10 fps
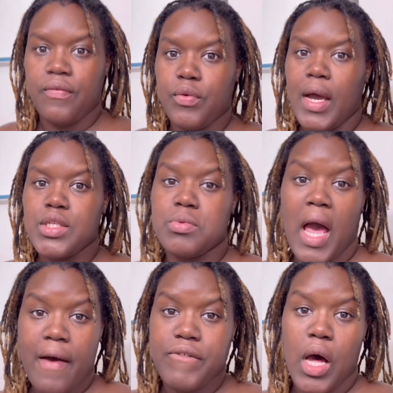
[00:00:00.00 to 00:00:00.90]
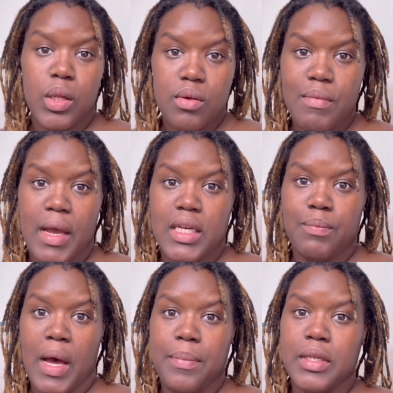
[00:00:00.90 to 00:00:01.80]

If you guys are not following my Depop,